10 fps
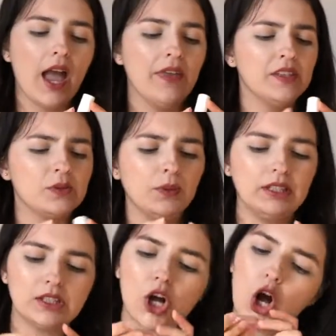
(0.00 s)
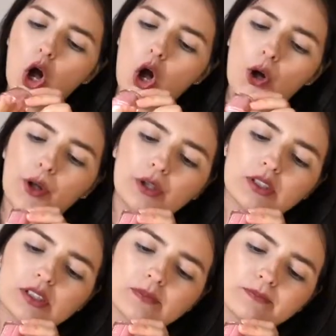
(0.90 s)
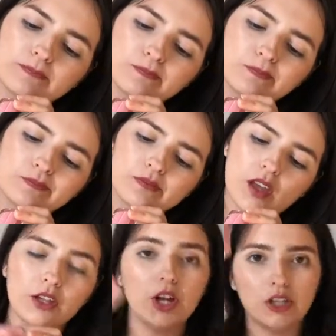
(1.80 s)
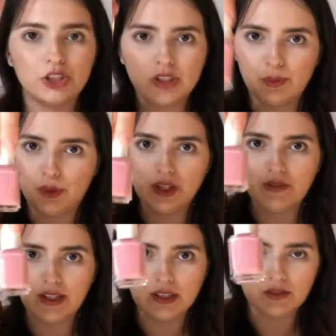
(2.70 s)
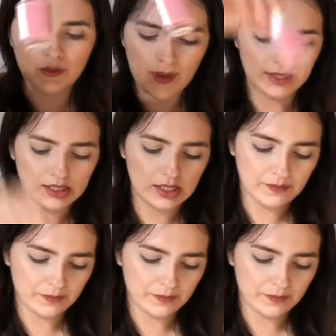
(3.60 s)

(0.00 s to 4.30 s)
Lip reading: And this one is called Not Just a Pretty Face from Etsy.